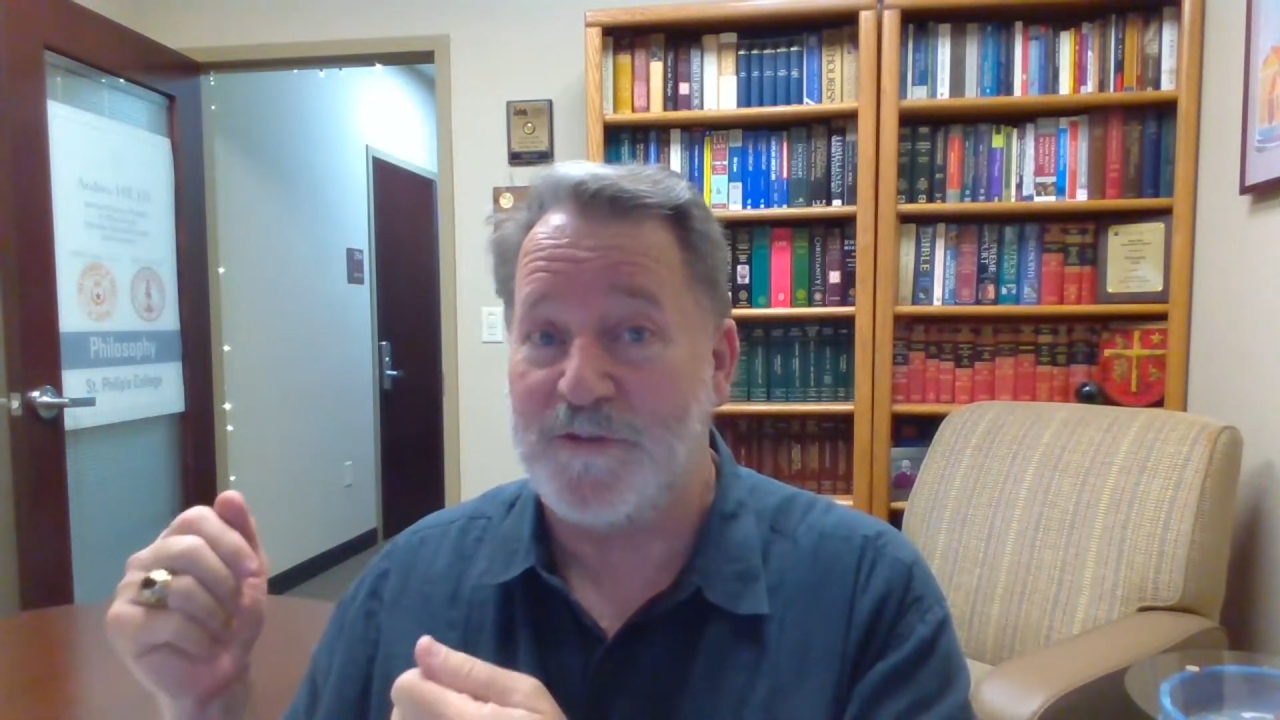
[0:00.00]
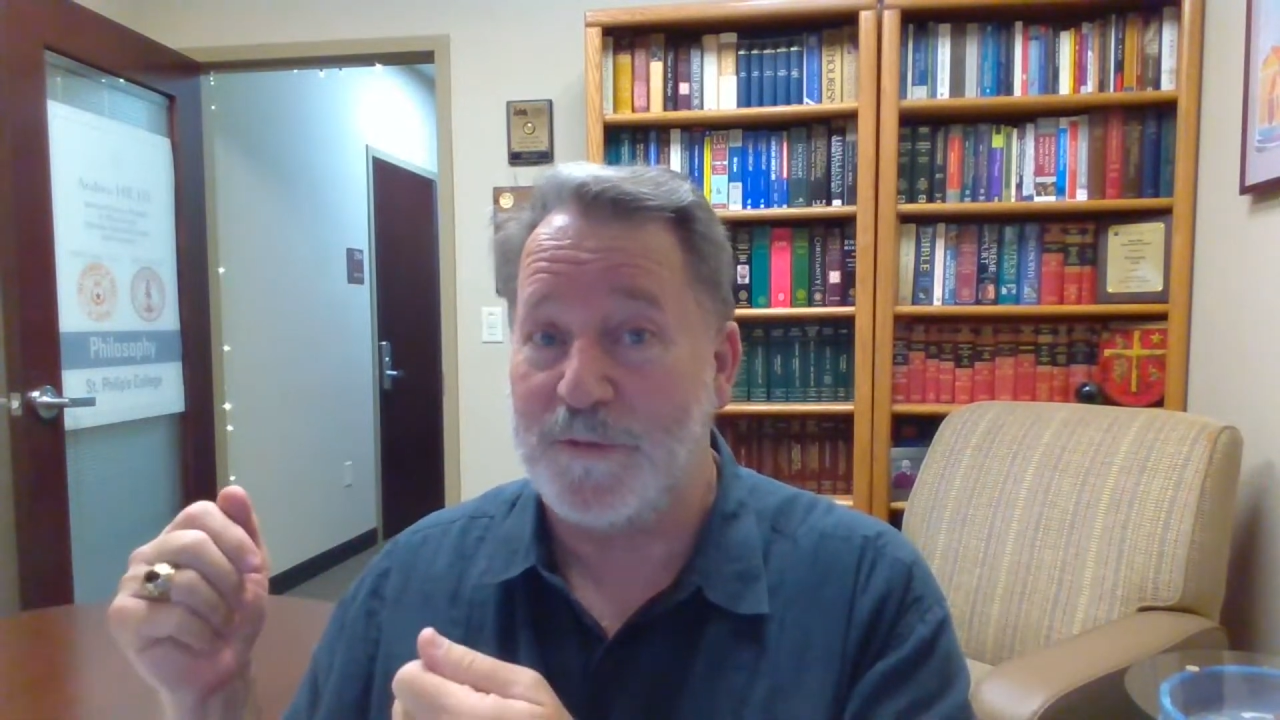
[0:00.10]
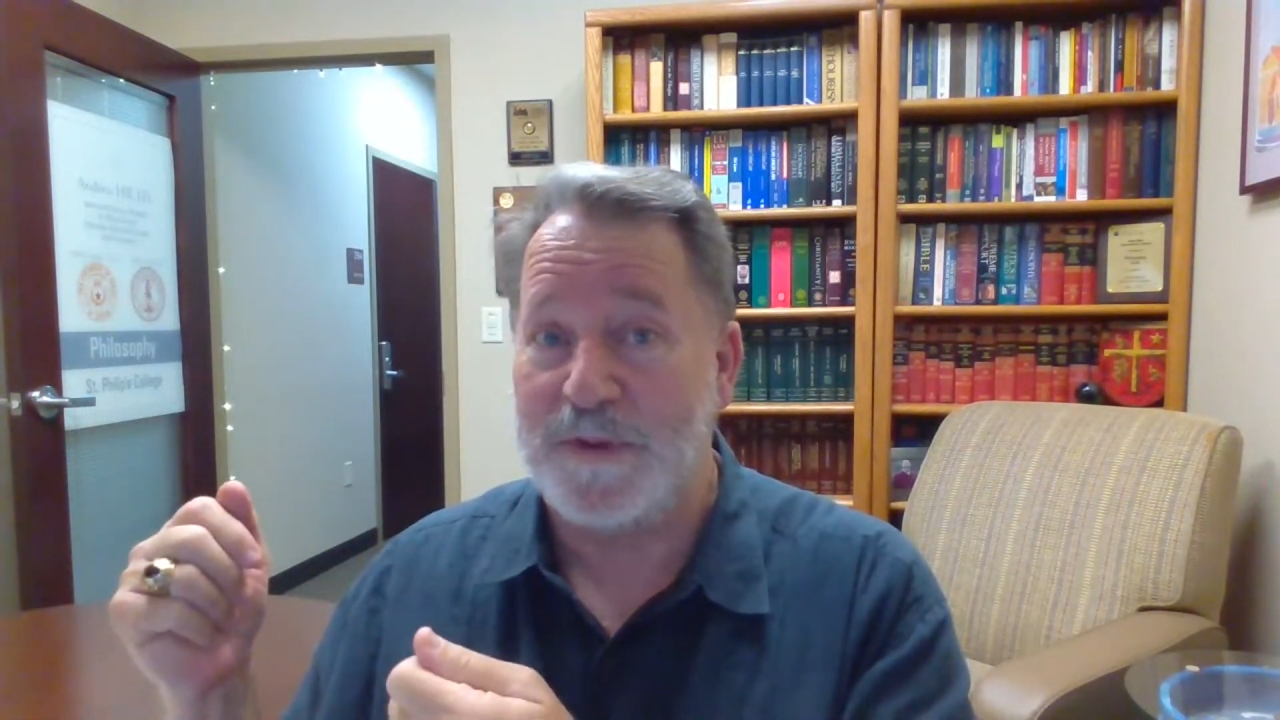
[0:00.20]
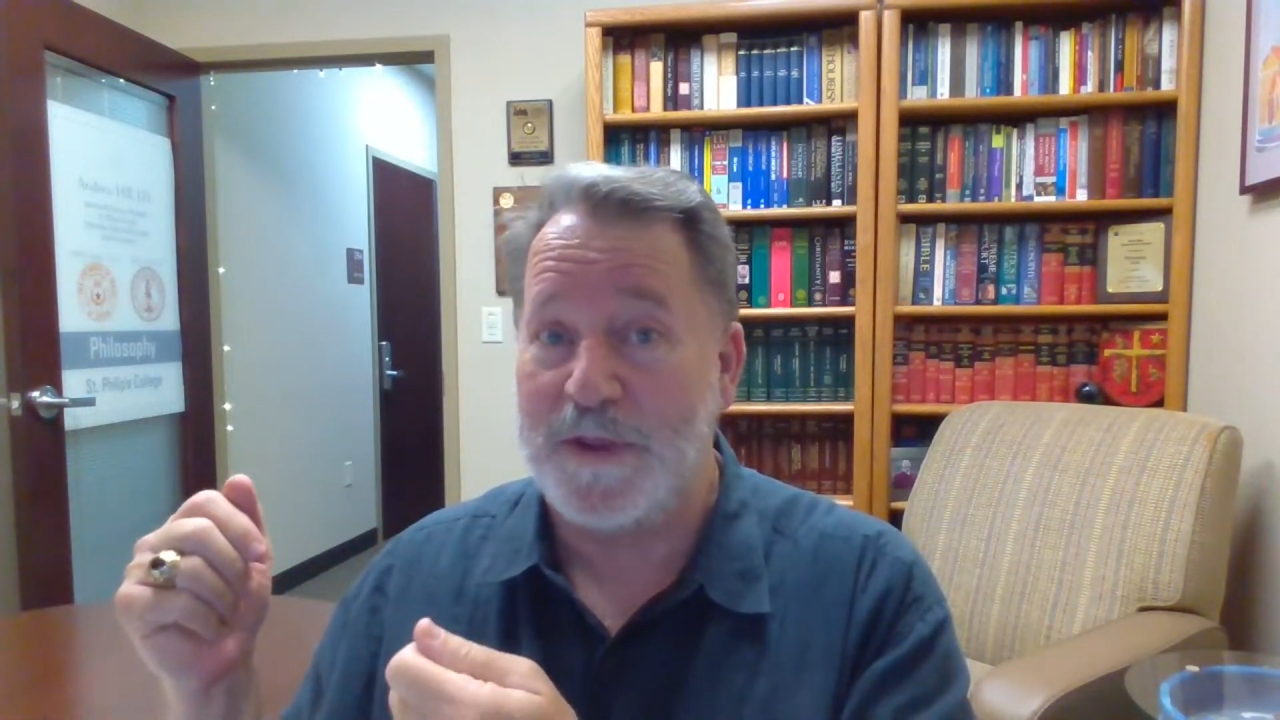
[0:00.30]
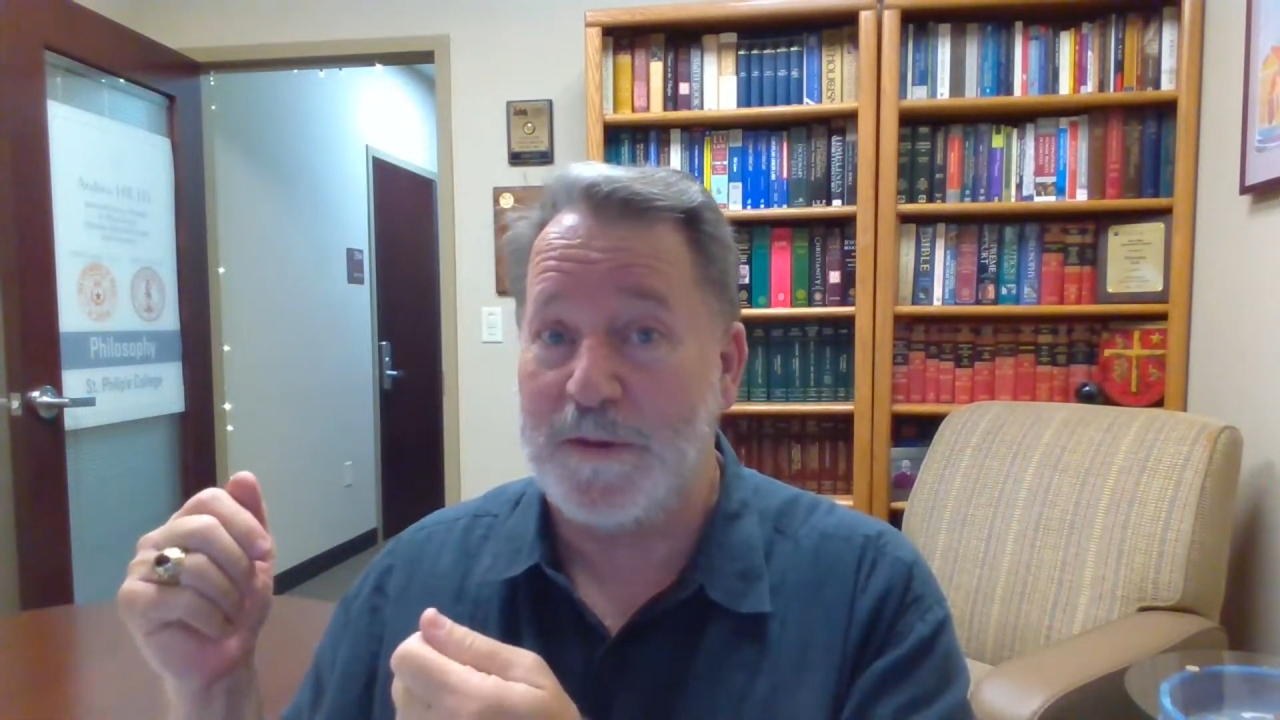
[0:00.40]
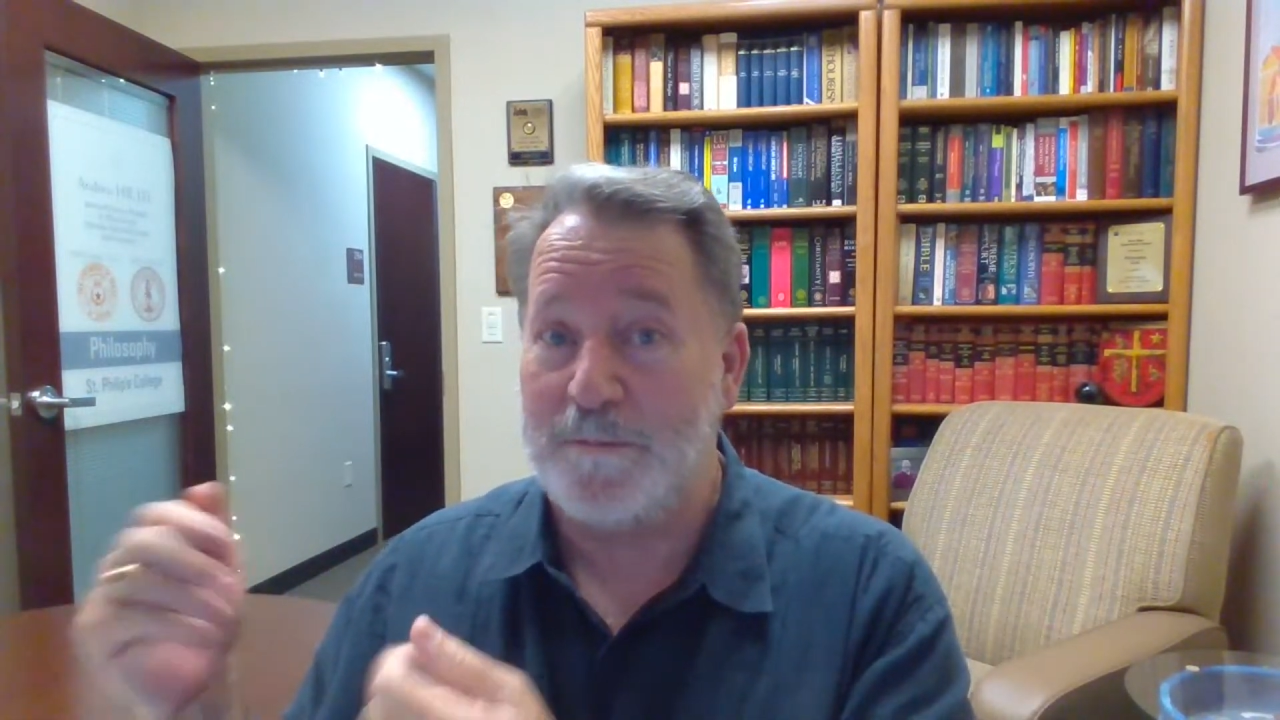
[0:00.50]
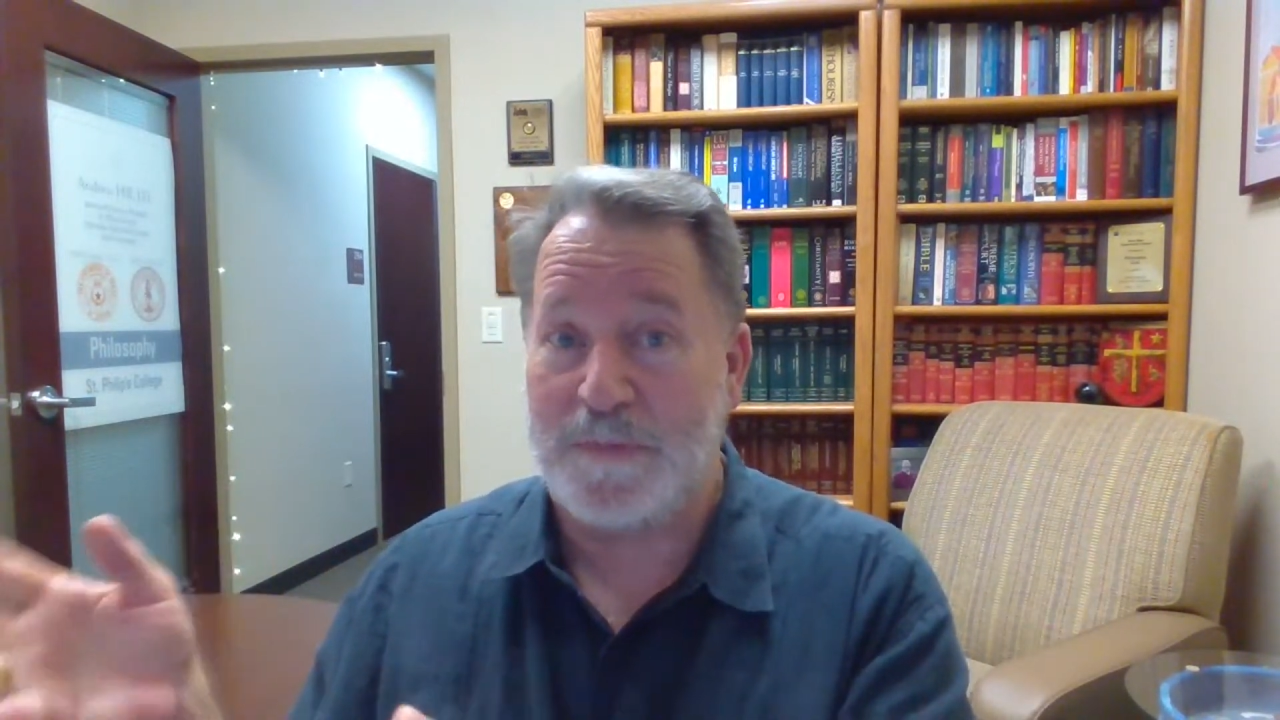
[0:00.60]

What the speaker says: to be